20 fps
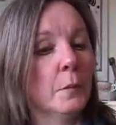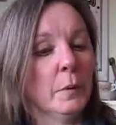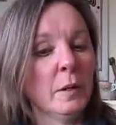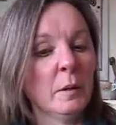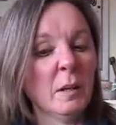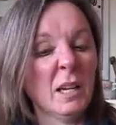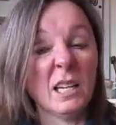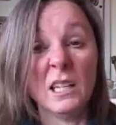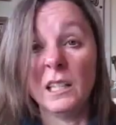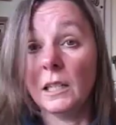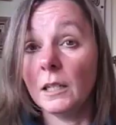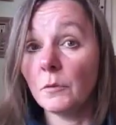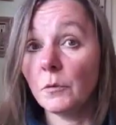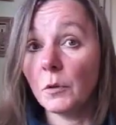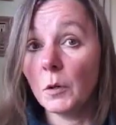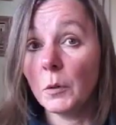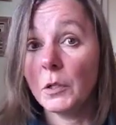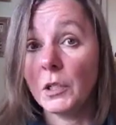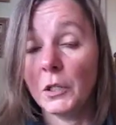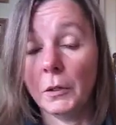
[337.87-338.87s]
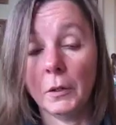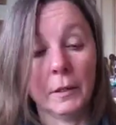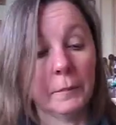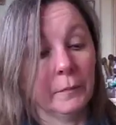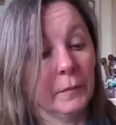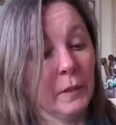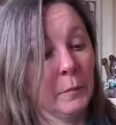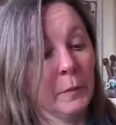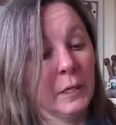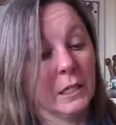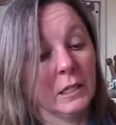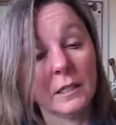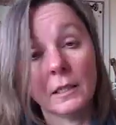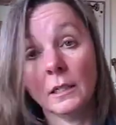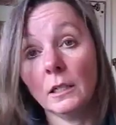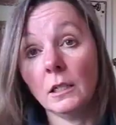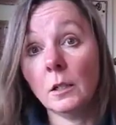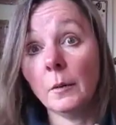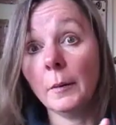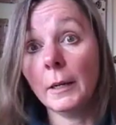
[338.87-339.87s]
But I'm kind of looking forward to it. I mean, it's a
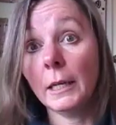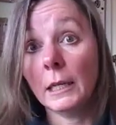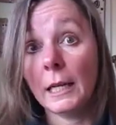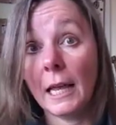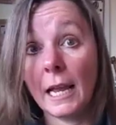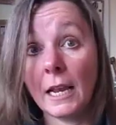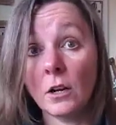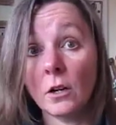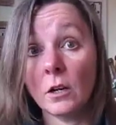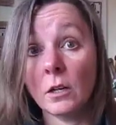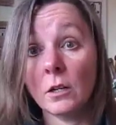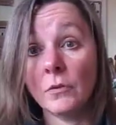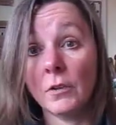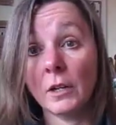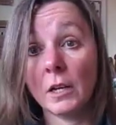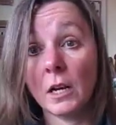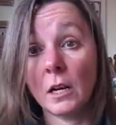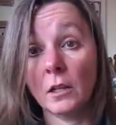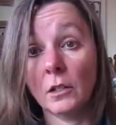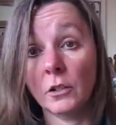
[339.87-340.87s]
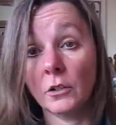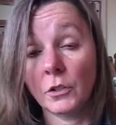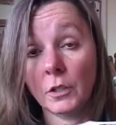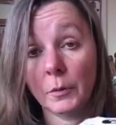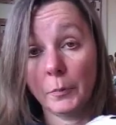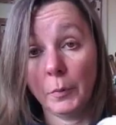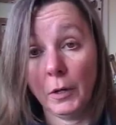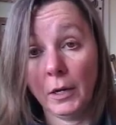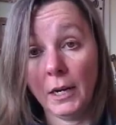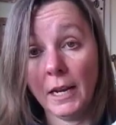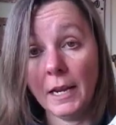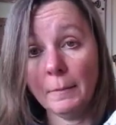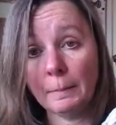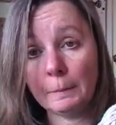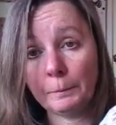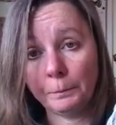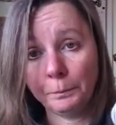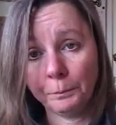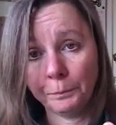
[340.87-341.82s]
little bit lighter and the colors are pretty.